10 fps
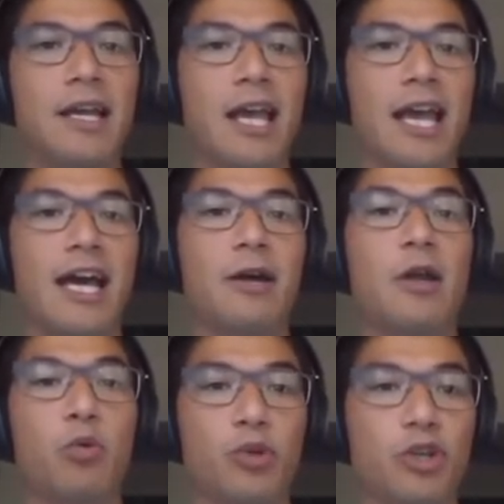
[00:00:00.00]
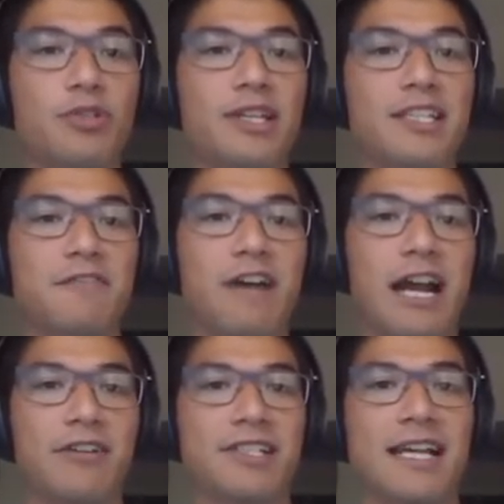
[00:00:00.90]
And using this
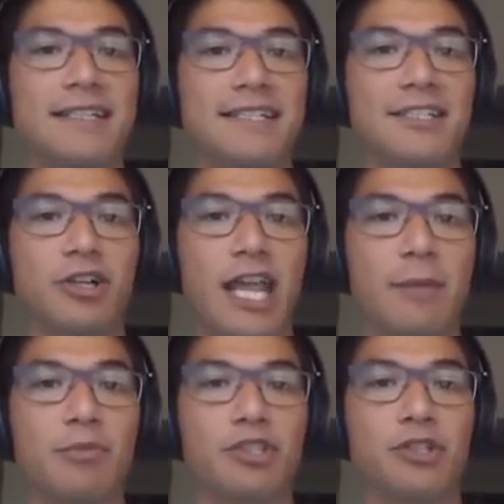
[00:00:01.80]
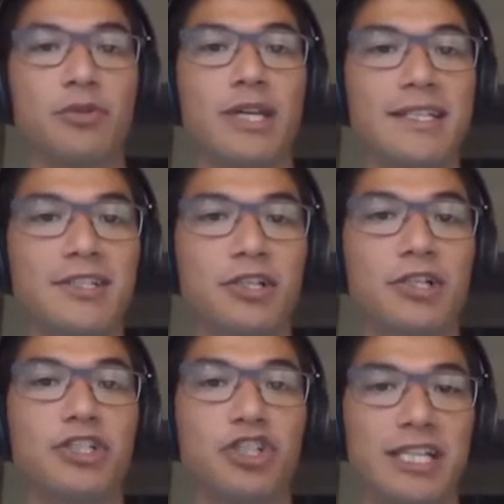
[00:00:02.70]
virus, scientists are able to
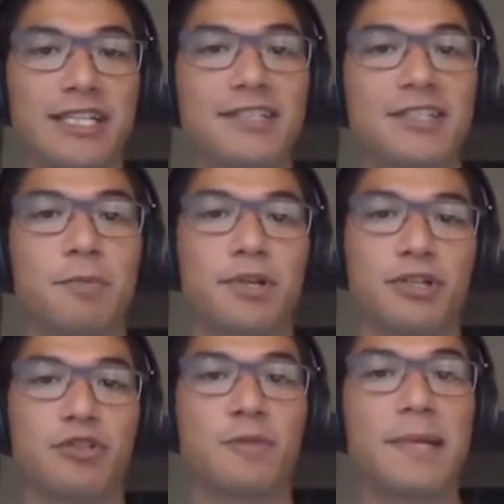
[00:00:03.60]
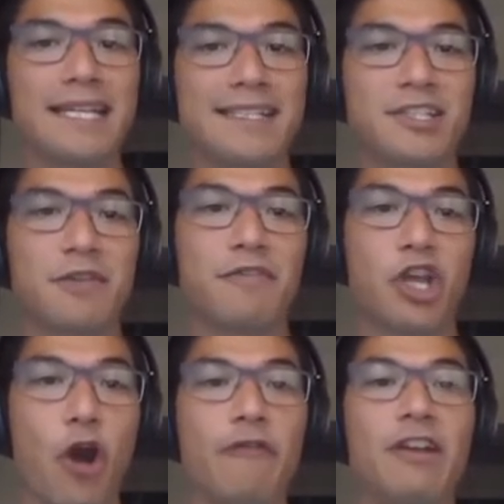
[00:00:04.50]
insert genes to produce pieces of the
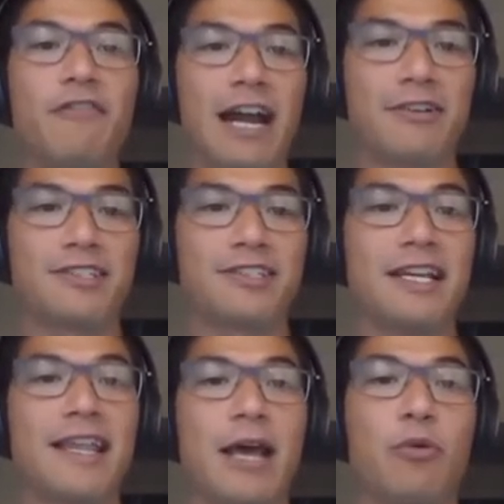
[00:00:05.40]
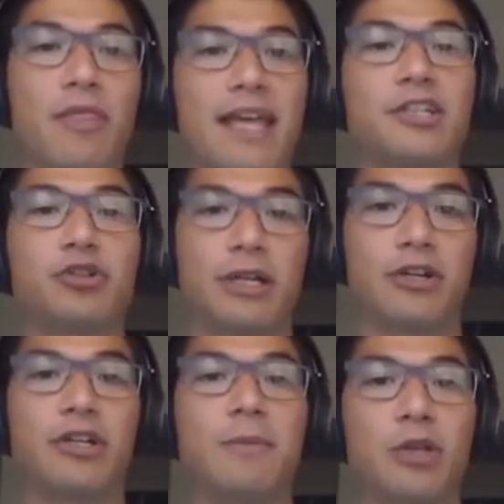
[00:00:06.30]
COVID virus that will then
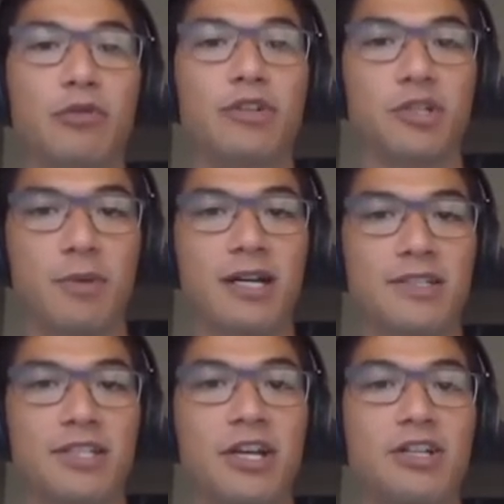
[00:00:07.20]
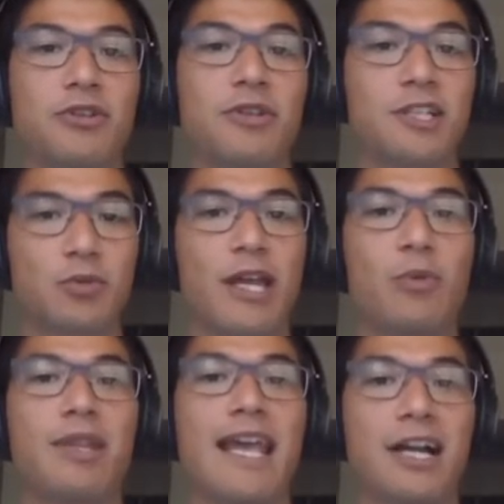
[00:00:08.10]
trigger an immune response. So this way,
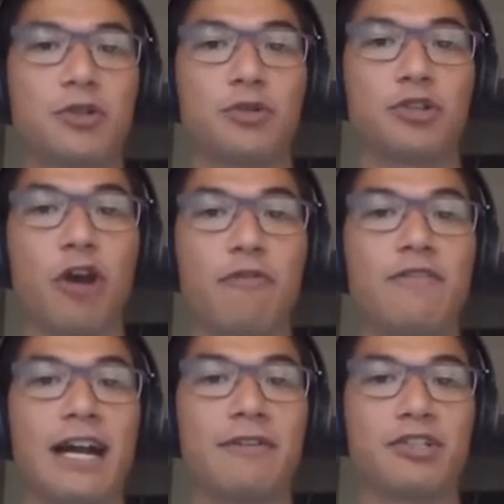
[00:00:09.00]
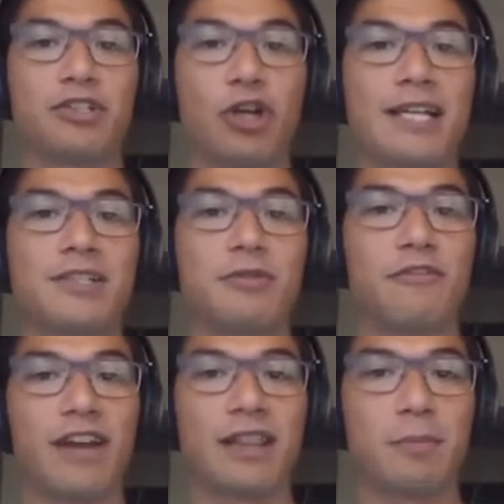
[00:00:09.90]
when the actual COVID virus tries to
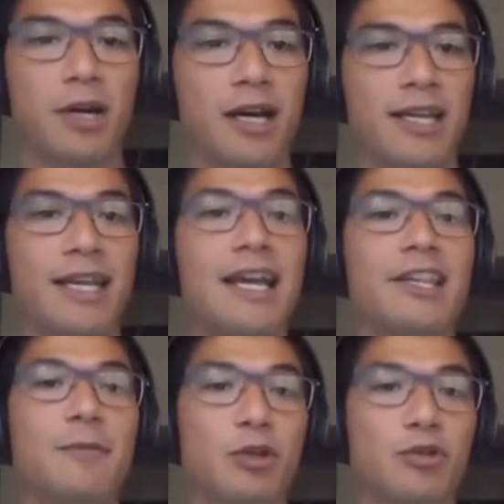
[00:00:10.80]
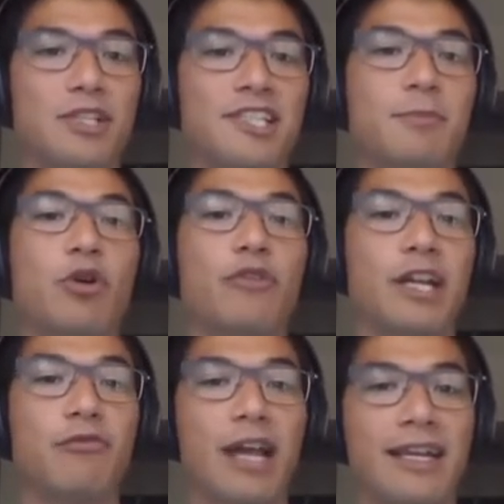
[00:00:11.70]
infect the body, the immune system
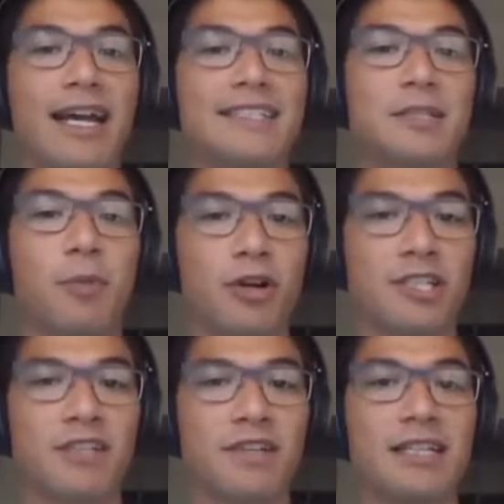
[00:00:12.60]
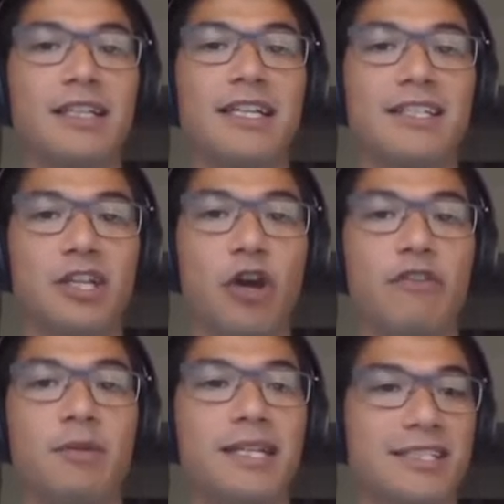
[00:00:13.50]
already recognizes parts of it, leading to
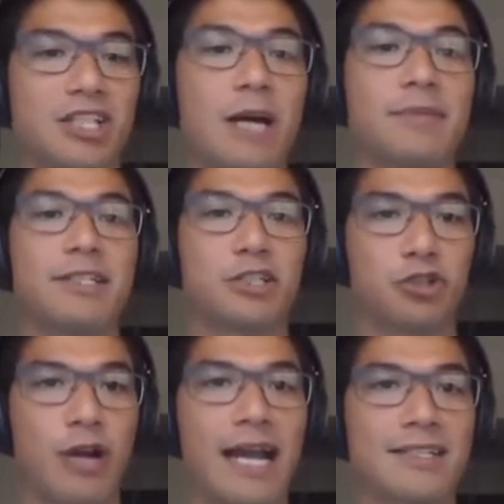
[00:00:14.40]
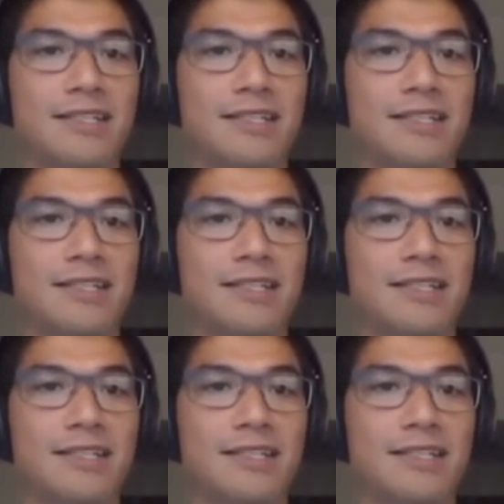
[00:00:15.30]
COVID being stopped in its tracks.